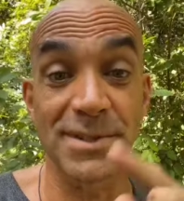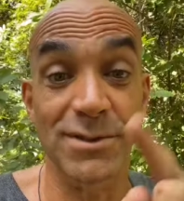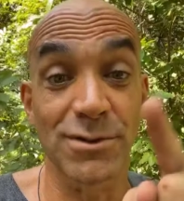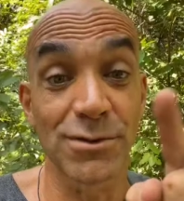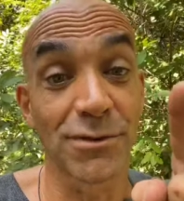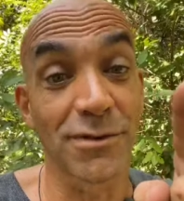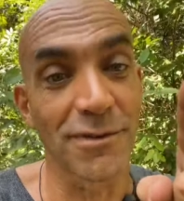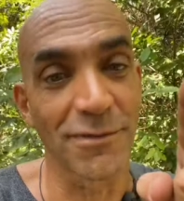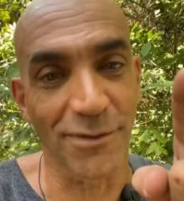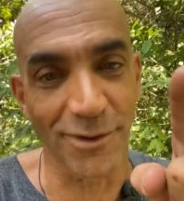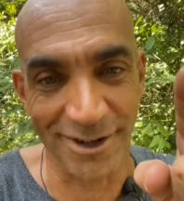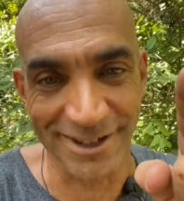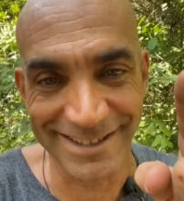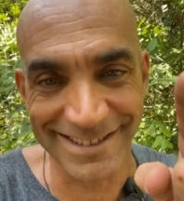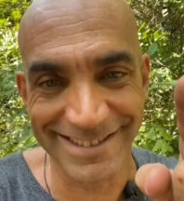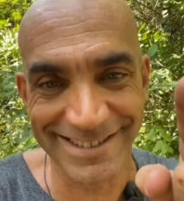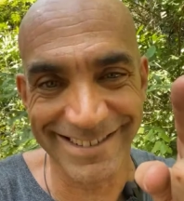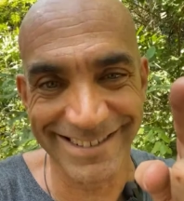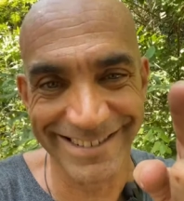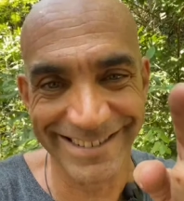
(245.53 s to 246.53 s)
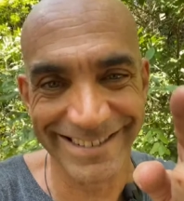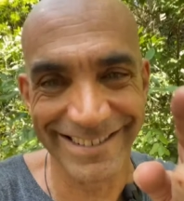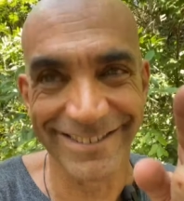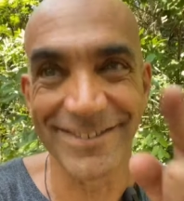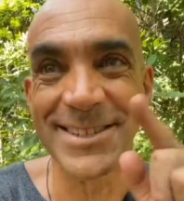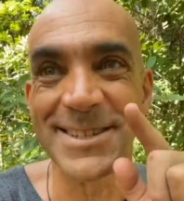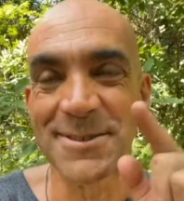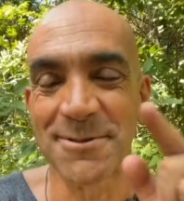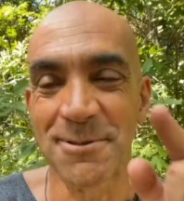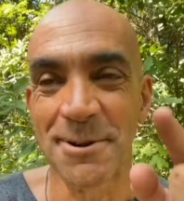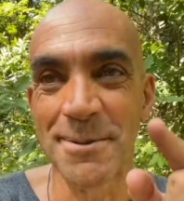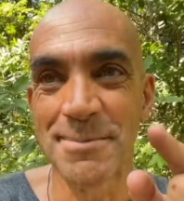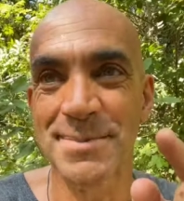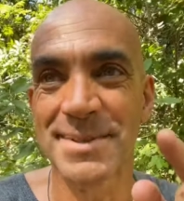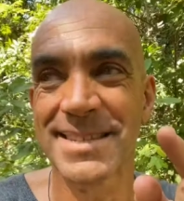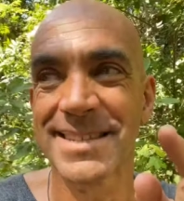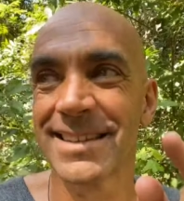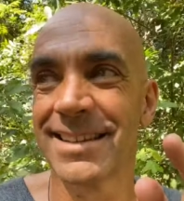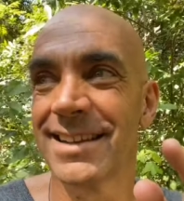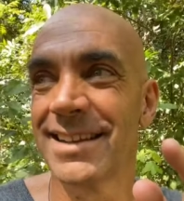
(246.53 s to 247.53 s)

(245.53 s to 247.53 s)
to the forest, these trips,